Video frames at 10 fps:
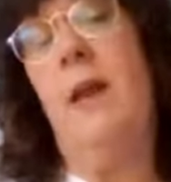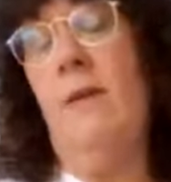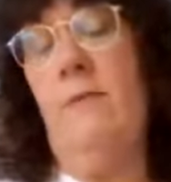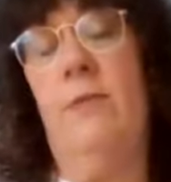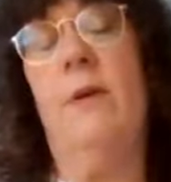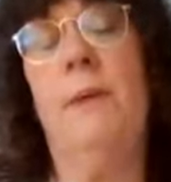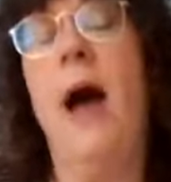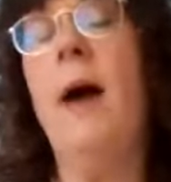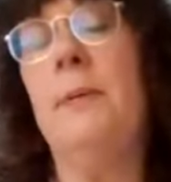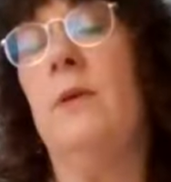not very
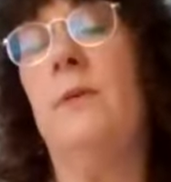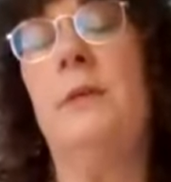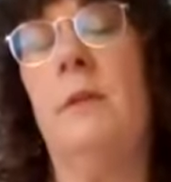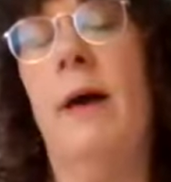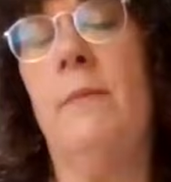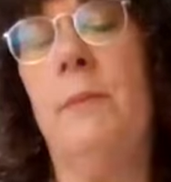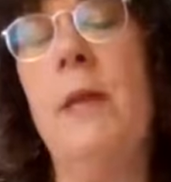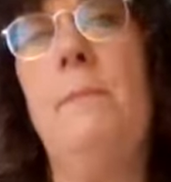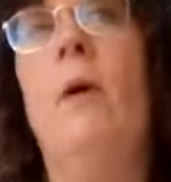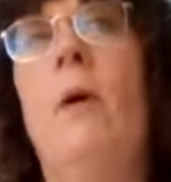popular with a lot of
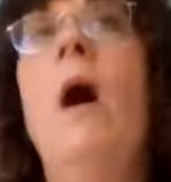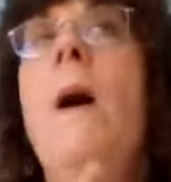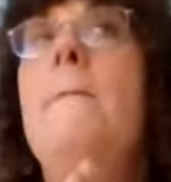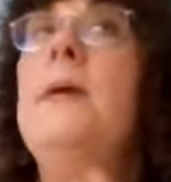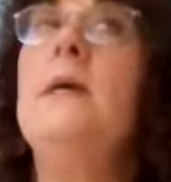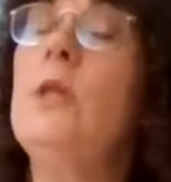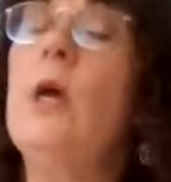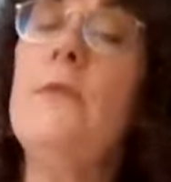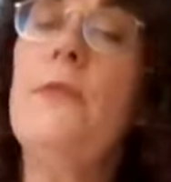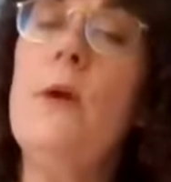people, because
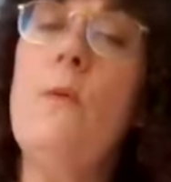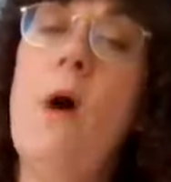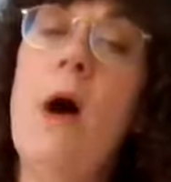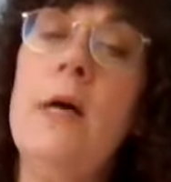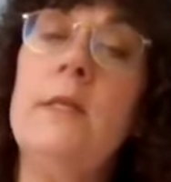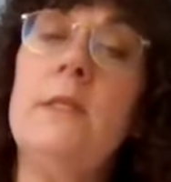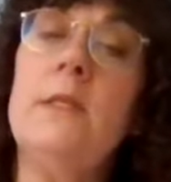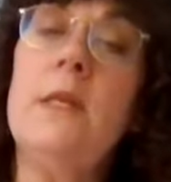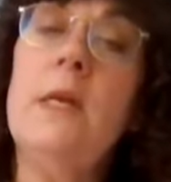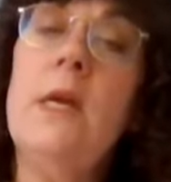her thing
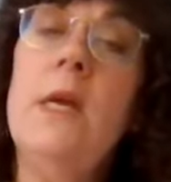was,